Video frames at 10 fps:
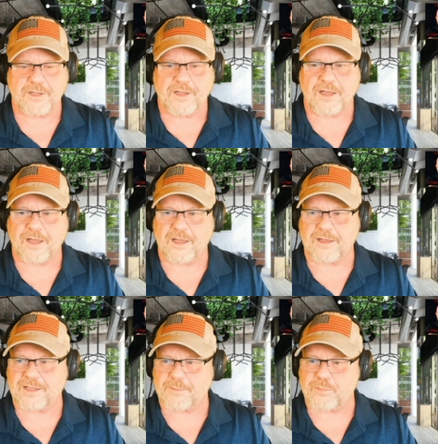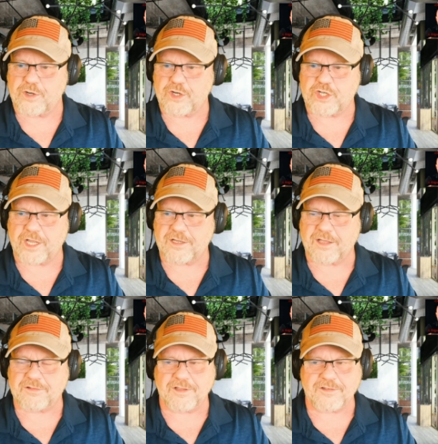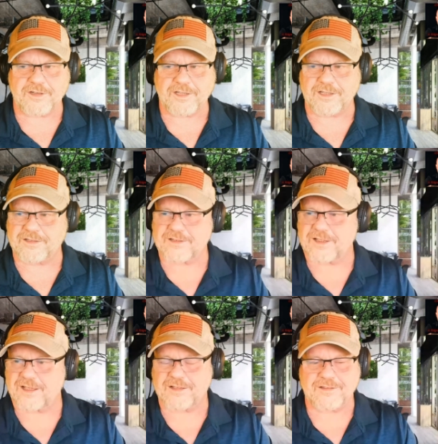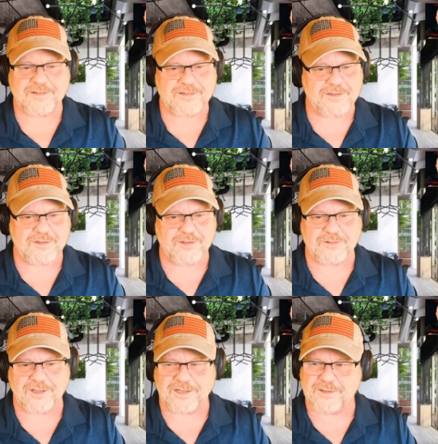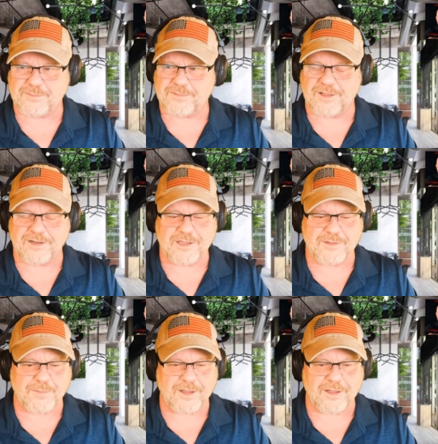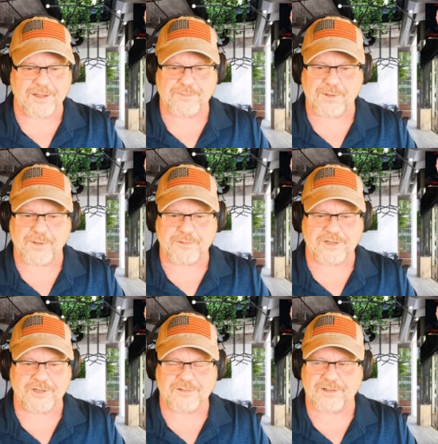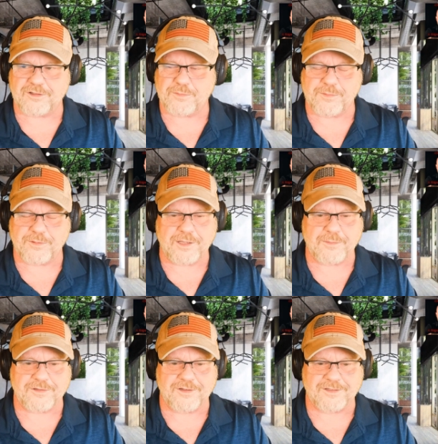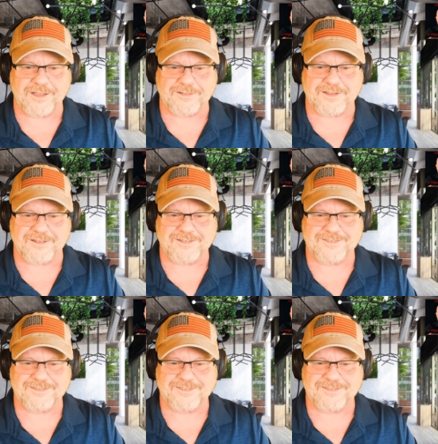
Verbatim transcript: uh, again, appreciate you guys listening and uh, stay tuned. Going to keep going to keep uh, publishing as long as people keep listening. Thanks, guys.